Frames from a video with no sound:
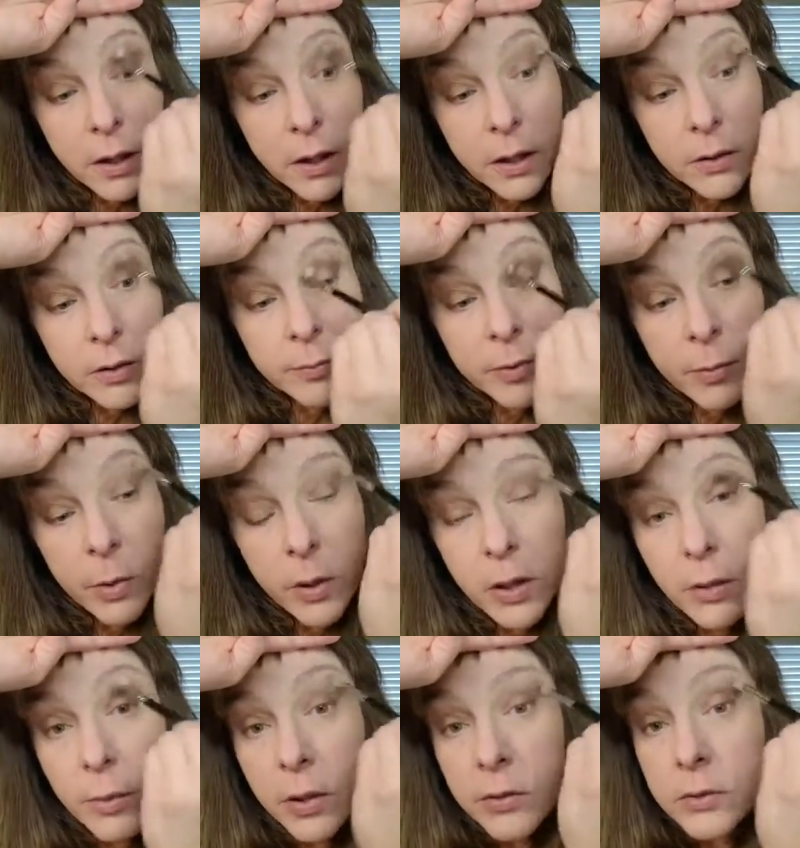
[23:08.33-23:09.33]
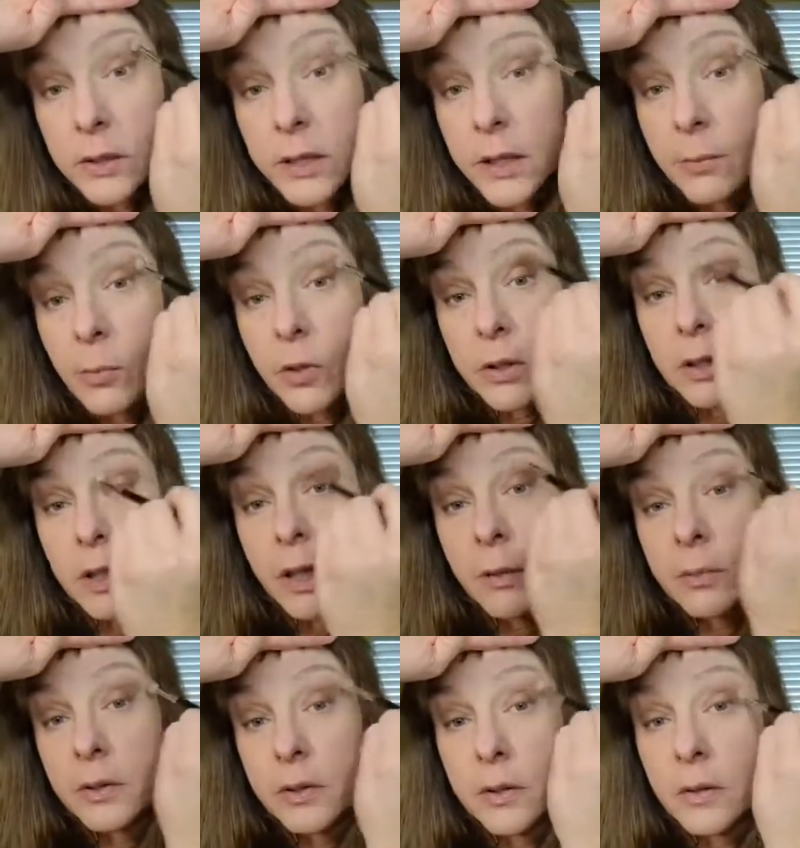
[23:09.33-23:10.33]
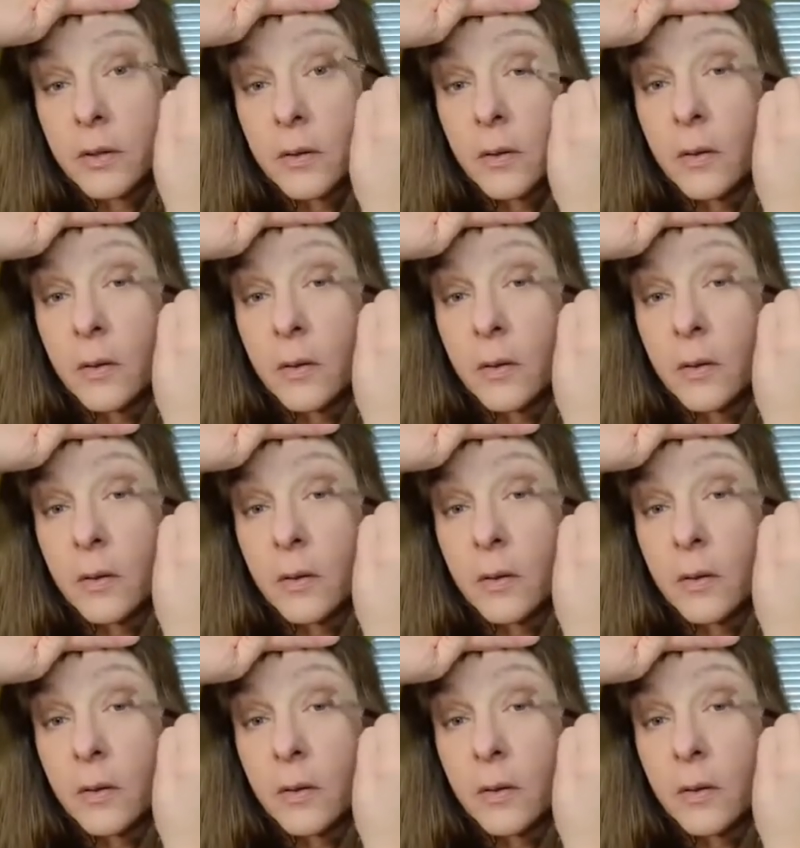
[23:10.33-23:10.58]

higher up the brow bone to get more depth.